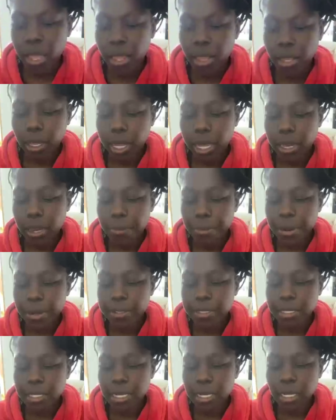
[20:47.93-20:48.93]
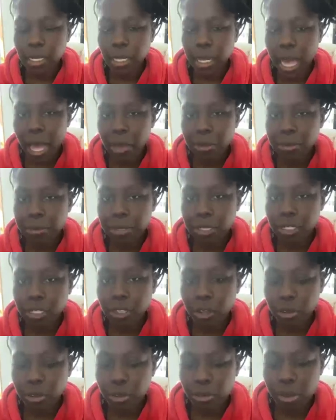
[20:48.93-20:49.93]
Let a person allow them to
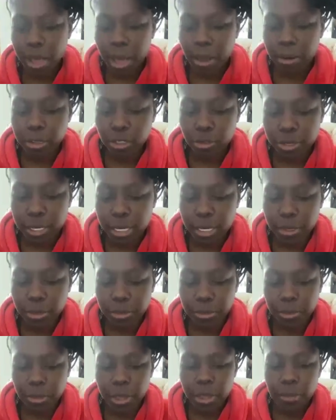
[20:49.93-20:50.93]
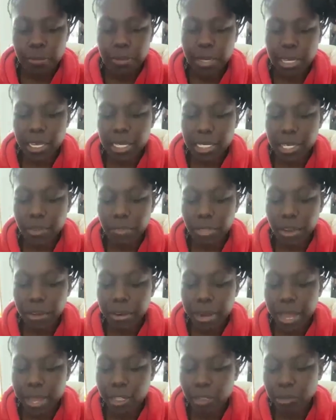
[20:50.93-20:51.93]
show you how to treat you. Because if
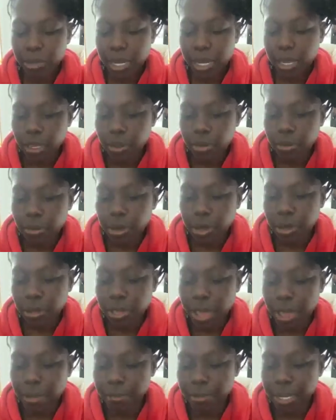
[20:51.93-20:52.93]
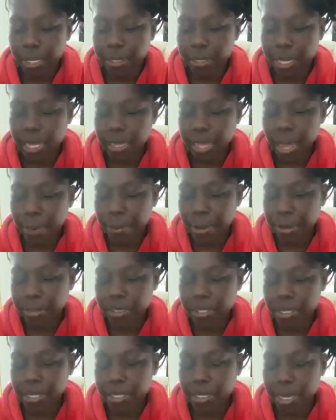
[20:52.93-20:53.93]
they're not treating you well, that means that that
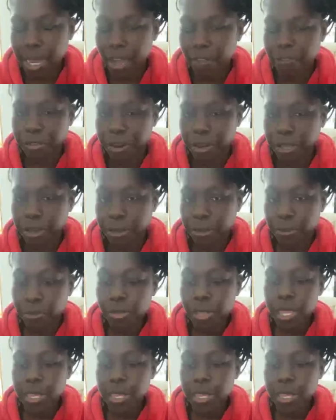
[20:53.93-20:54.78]
person is not for you.